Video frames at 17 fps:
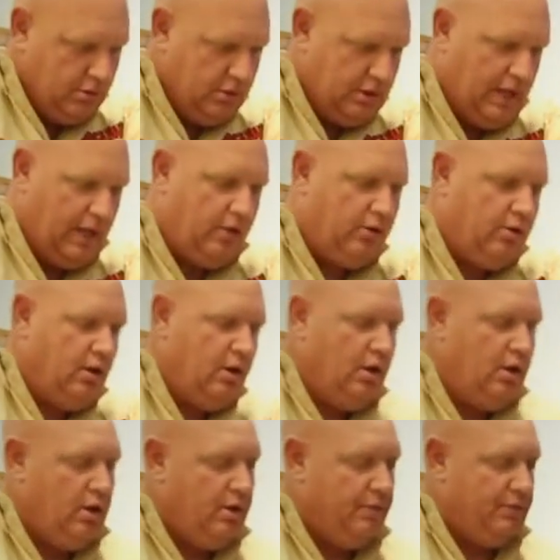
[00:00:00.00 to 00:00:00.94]
Now,
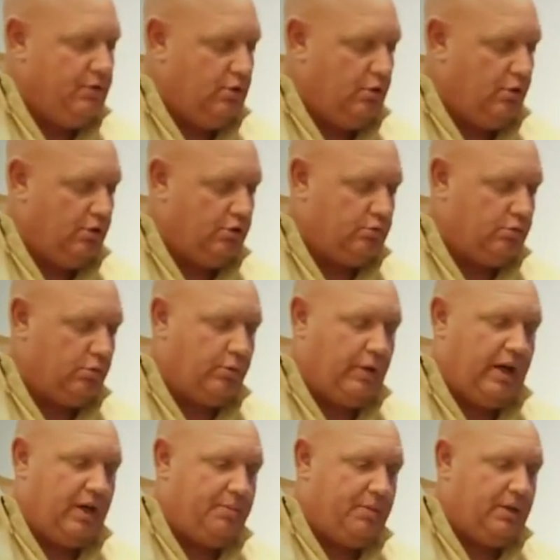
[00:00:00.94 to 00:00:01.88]
if you notice, we're
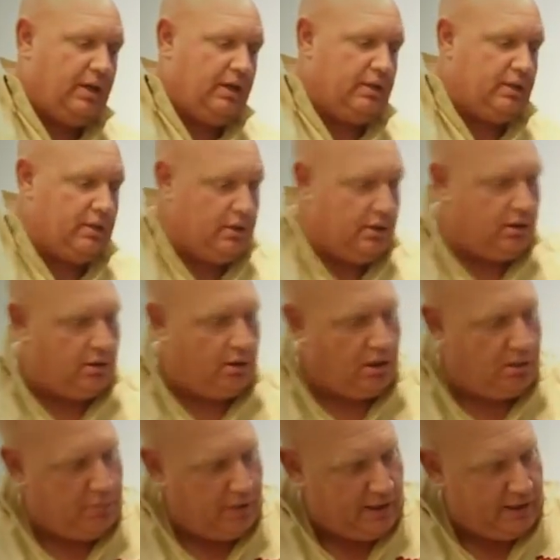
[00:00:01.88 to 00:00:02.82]
right up against it,
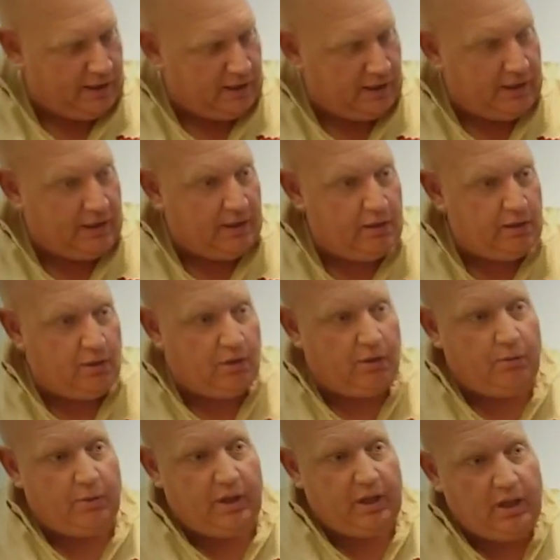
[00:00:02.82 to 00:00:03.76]
our body line is all
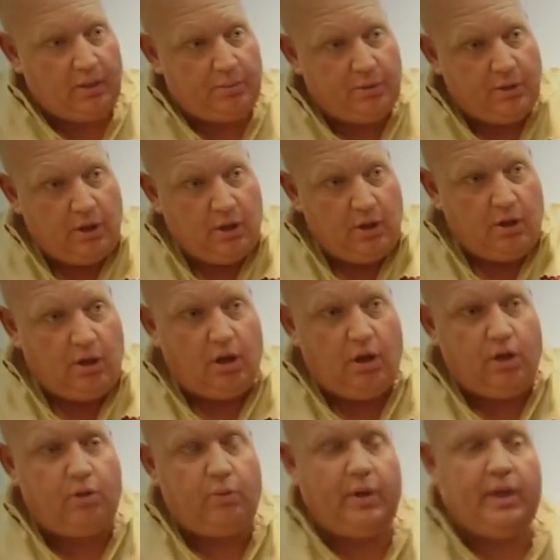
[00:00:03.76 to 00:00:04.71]
the way up,
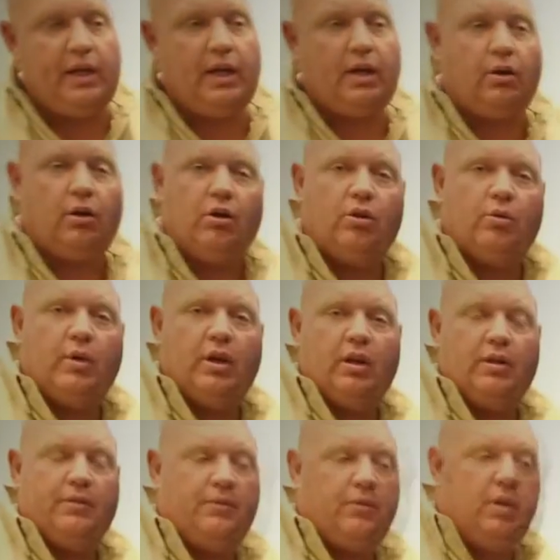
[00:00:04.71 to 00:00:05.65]
all the way down, all the way to
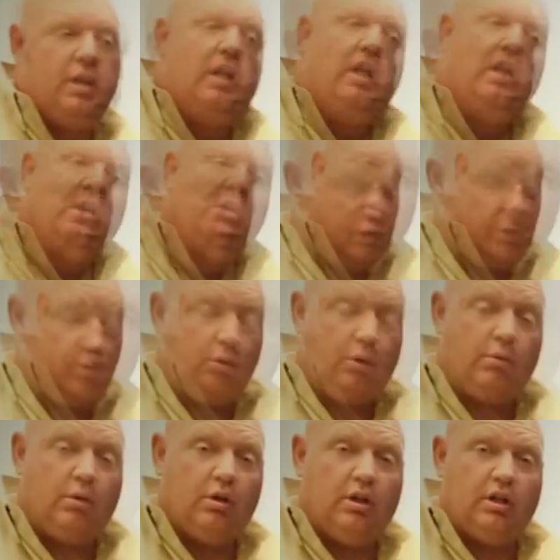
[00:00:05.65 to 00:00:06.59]
the front. This is
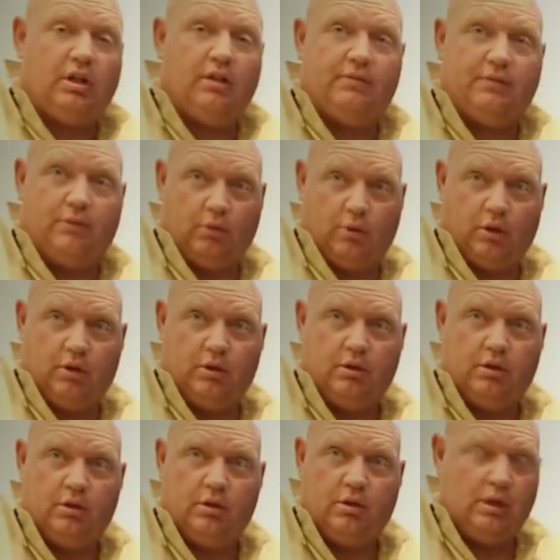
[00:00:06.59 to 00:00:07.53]
what we're looking for.
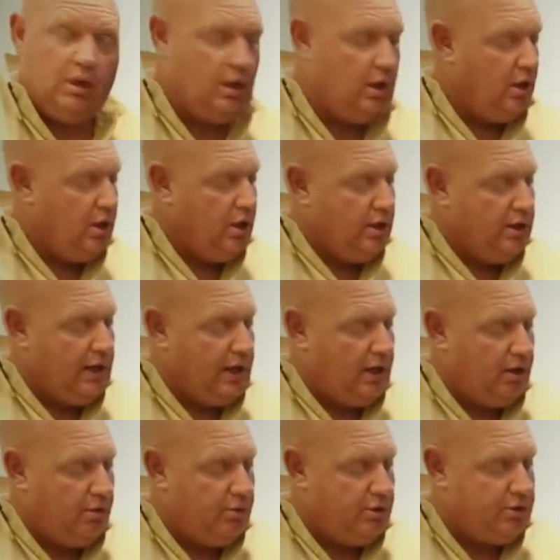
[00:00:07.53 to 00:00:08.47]

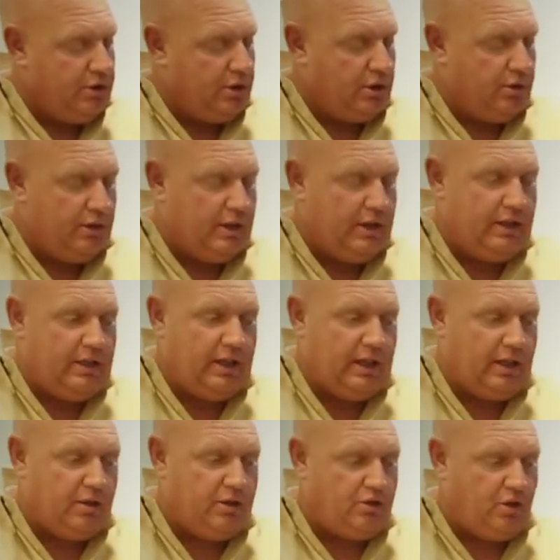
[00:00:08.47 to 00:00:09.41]
Now I want you to go ahead and
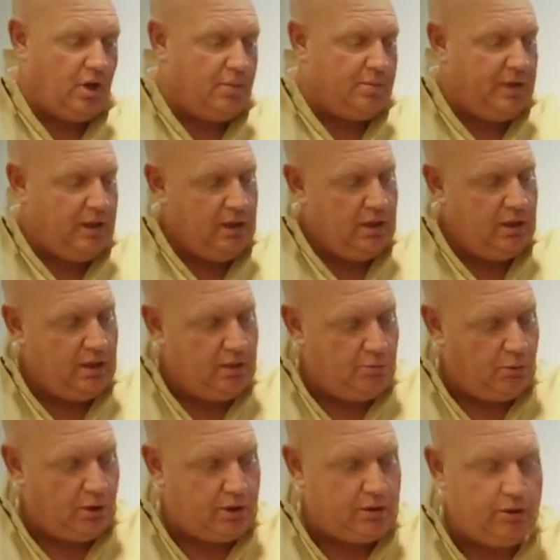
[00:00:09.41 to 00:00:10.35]
take a Sharpie and
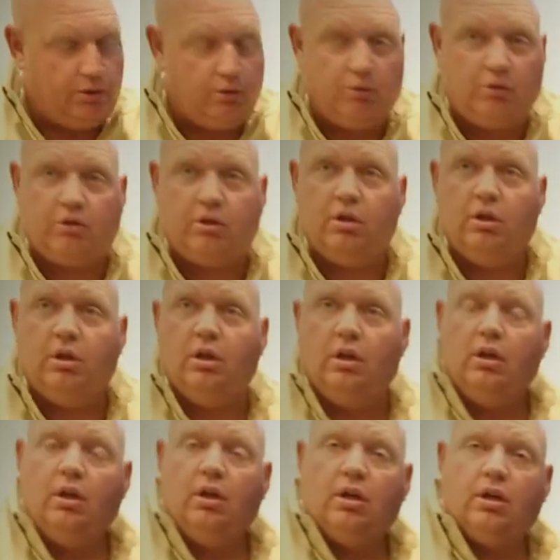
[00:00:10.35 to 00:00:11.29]
mark the holes
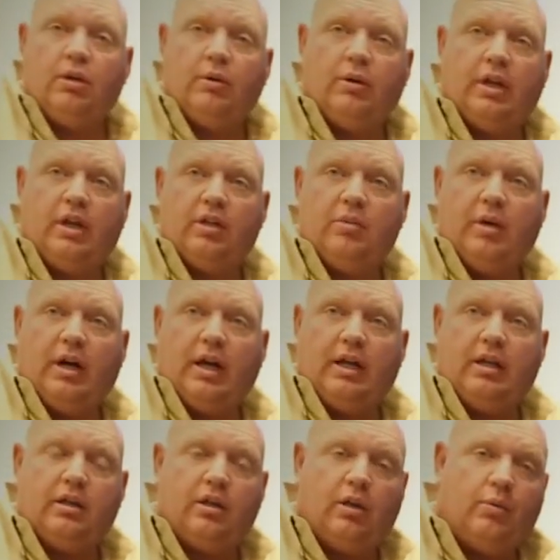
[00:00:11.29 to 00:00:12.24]
going down the
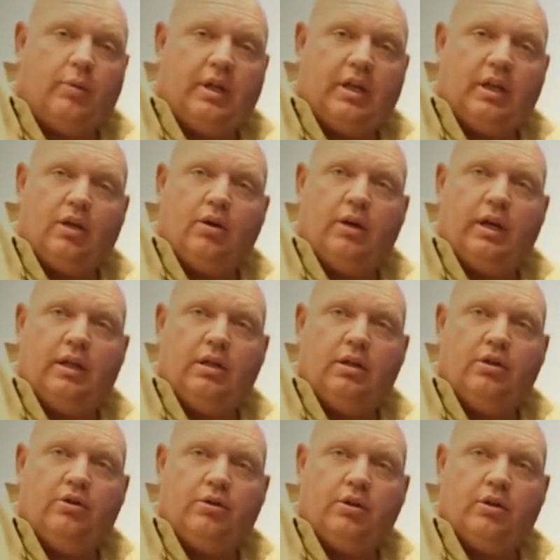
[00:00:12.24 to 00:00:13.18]
body so that we can go ahead
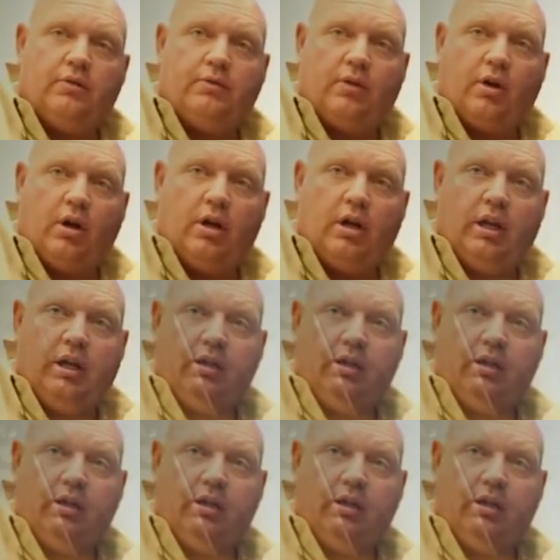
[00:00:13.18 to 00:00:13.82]
and drill for our nut